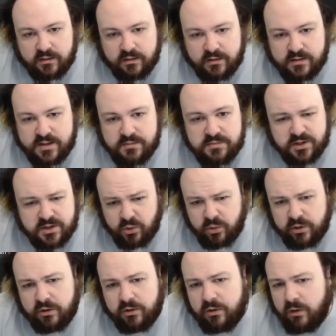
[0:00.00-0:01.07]
seems to
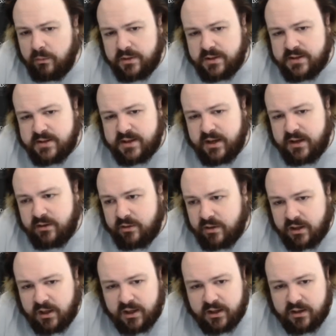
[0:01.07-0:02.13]
auto compensate or
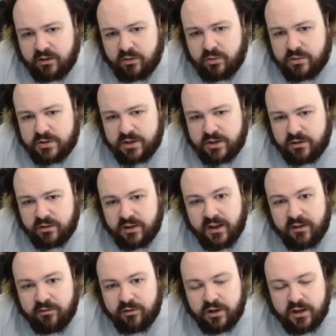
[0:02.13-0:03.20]
like auto
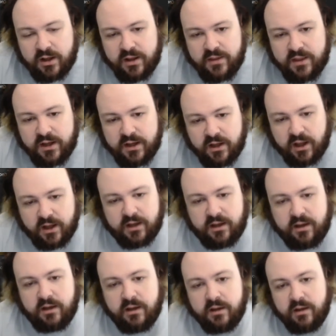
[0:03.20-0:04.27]
level, and then
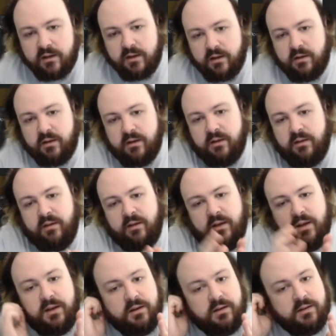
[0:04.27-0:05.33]
like
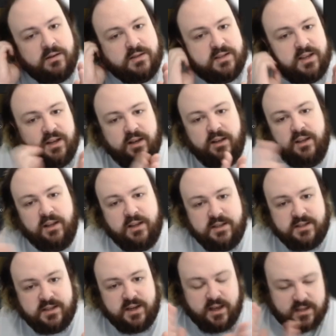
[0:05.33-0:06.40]
it suddenly
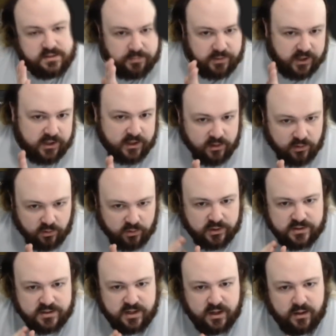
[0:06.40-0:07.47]
starts peaking all
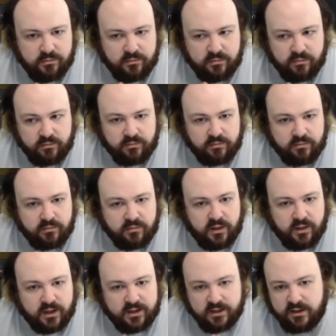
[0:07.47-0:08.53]
the time.
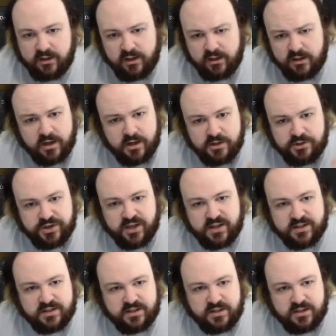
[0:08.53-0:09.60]
Like it
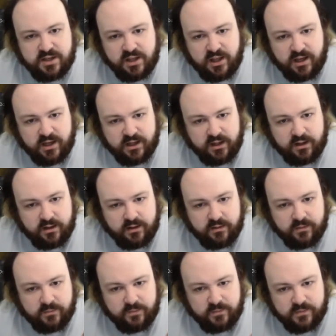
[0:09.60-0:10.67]
adjusts to like
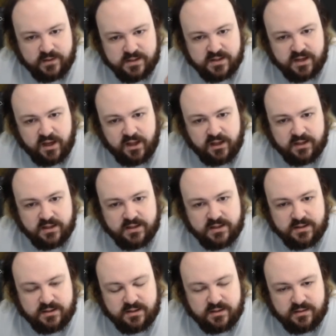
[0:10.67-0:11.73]

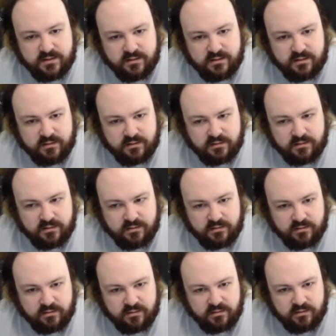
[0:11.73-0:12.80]
silence
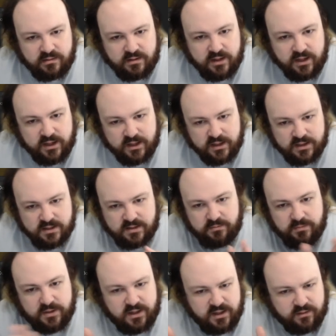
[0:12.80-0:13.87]
needing to
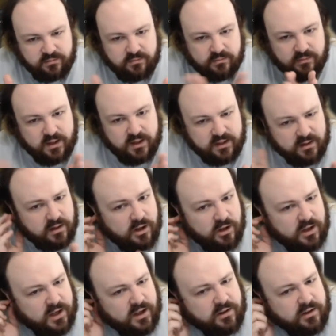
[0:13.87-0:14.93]
be made a
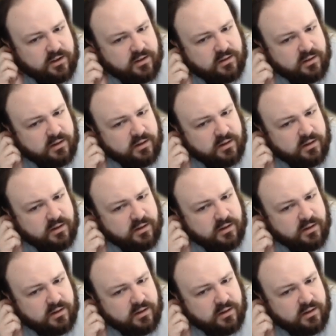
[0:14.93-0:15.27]
lot louder.